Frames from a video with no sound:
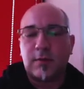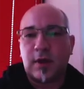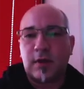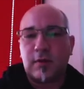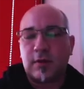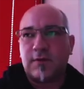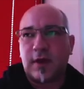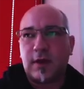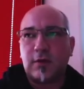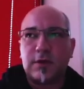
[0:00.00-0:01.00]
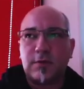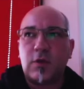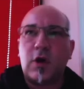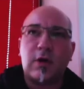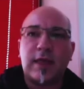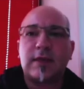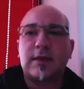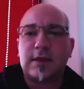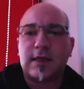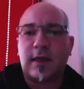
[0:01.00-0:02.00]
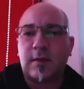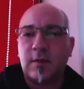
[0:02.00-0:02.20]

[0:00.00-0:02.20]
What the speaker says: but it follows more or less the same